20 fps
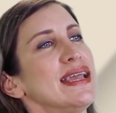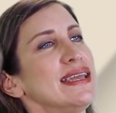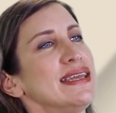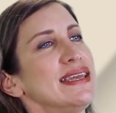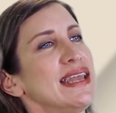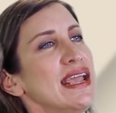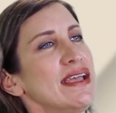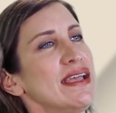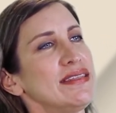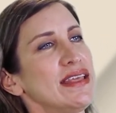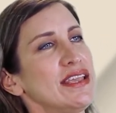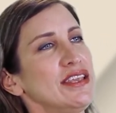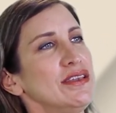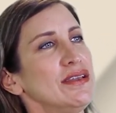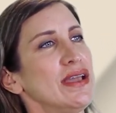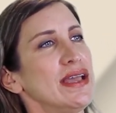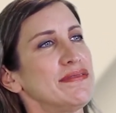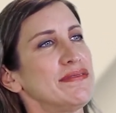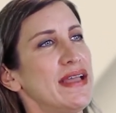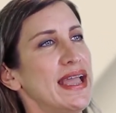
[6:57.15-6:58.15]
Now that
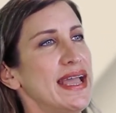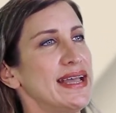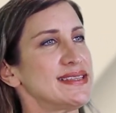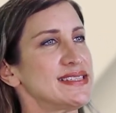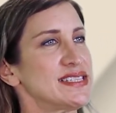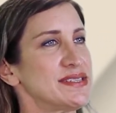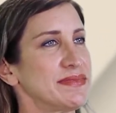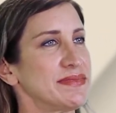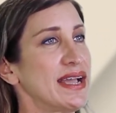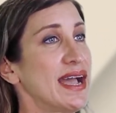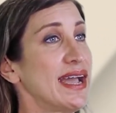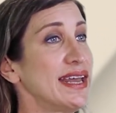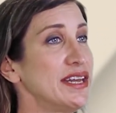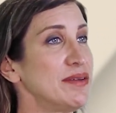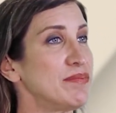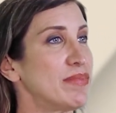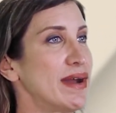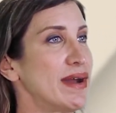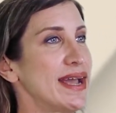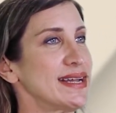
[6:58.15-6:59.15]
you have had some
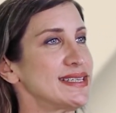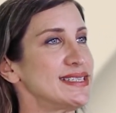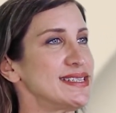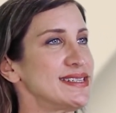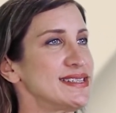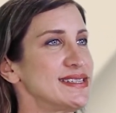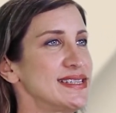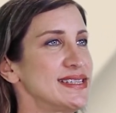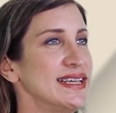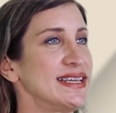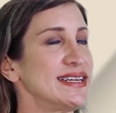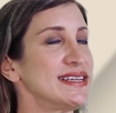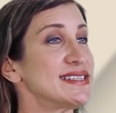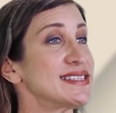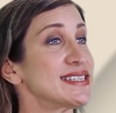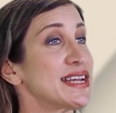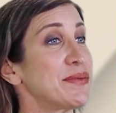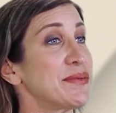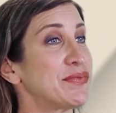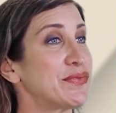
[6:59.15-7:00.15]
guided practice, it
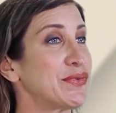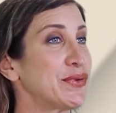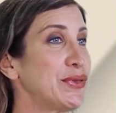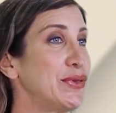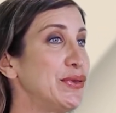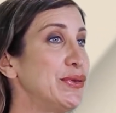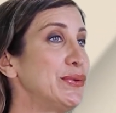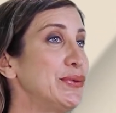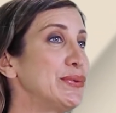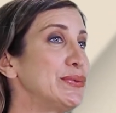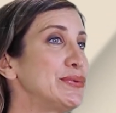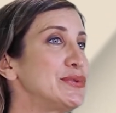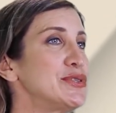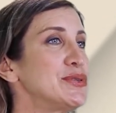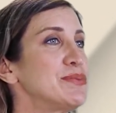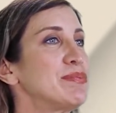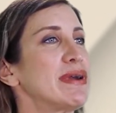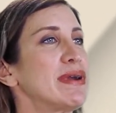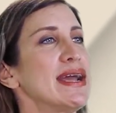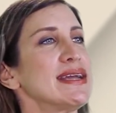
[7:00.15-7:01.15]
is time for you
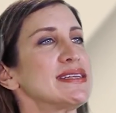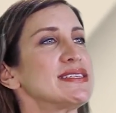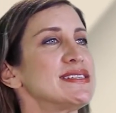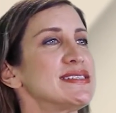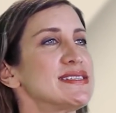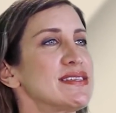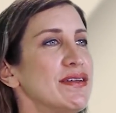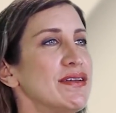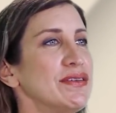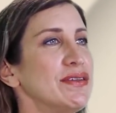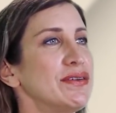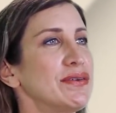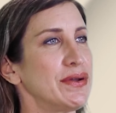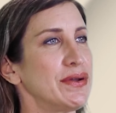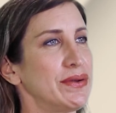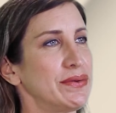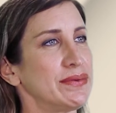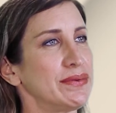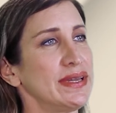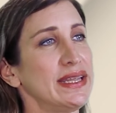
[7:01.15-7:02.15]
to practice on
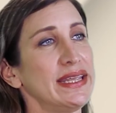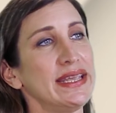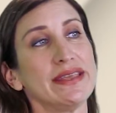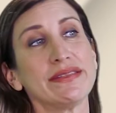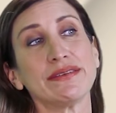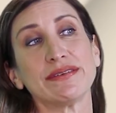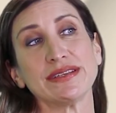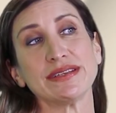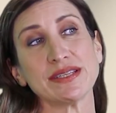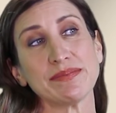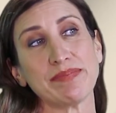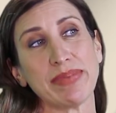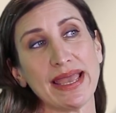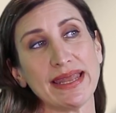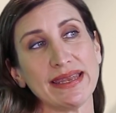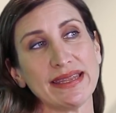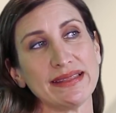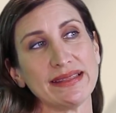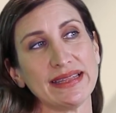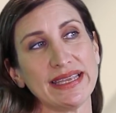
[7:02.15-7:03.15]
own, either
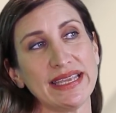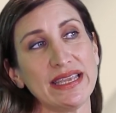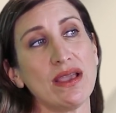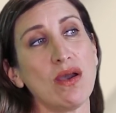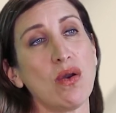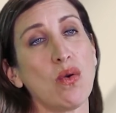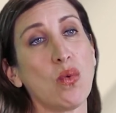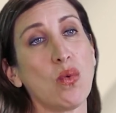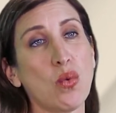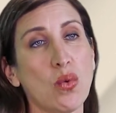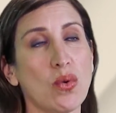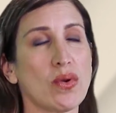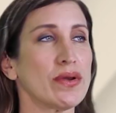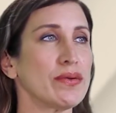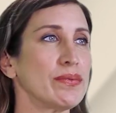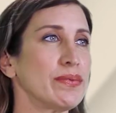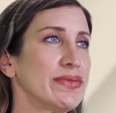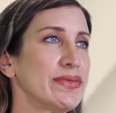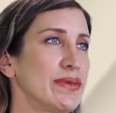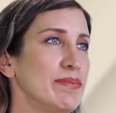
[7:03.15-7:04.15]
independently
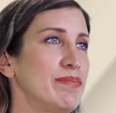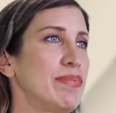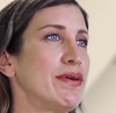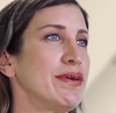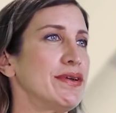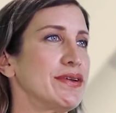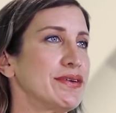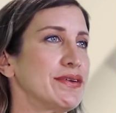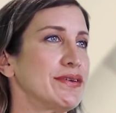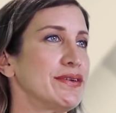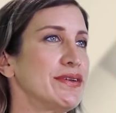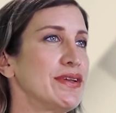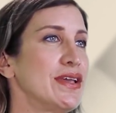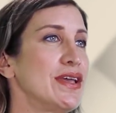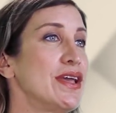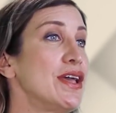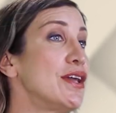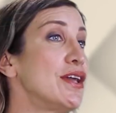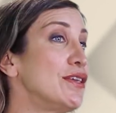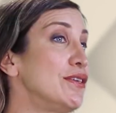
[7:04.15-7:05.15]
or with a partner.
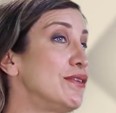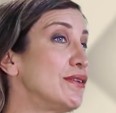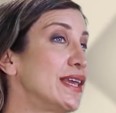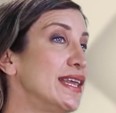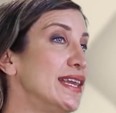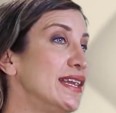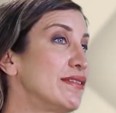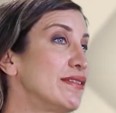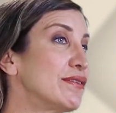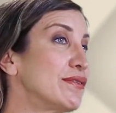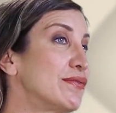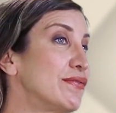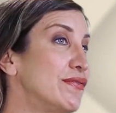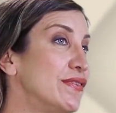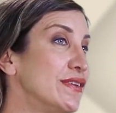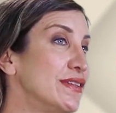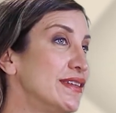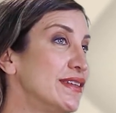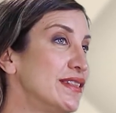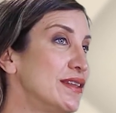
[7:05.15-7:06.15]
You can either
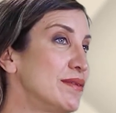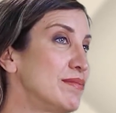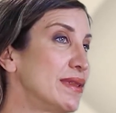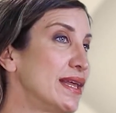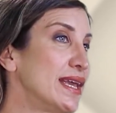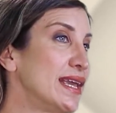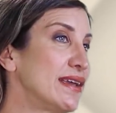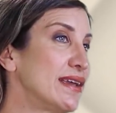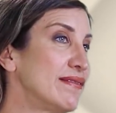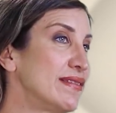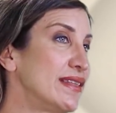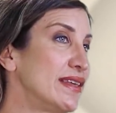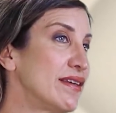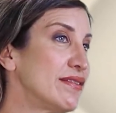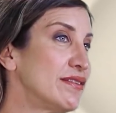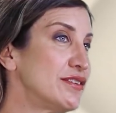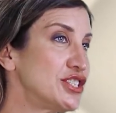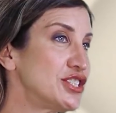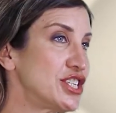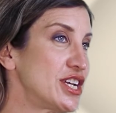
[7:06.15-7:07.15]
fill in the blank of the
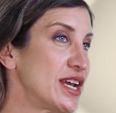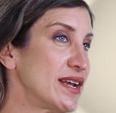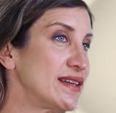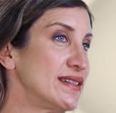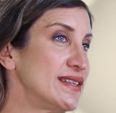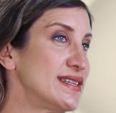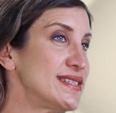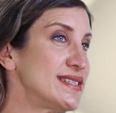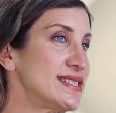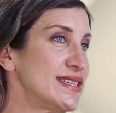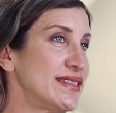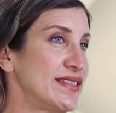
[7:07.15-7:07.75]
other checklists